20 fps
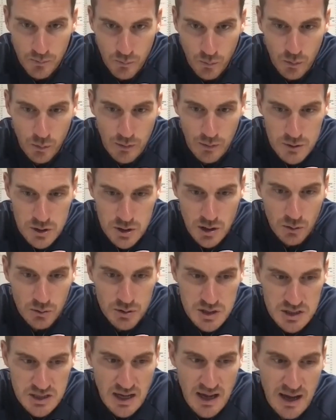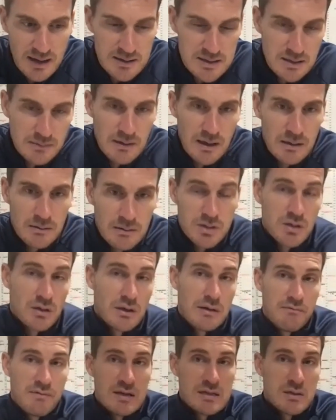we've showed signs, in, in, certainly
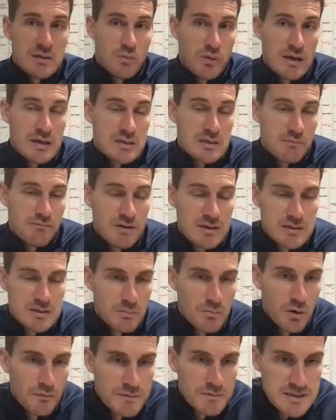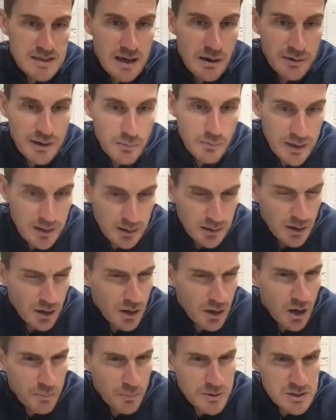in recent weeks and recent months now, that we can hurt
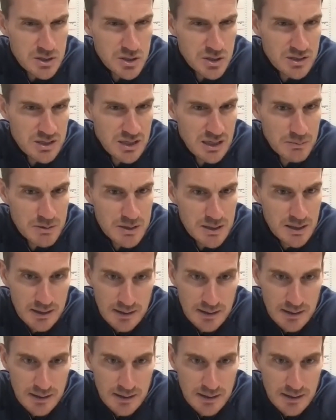opposition teams,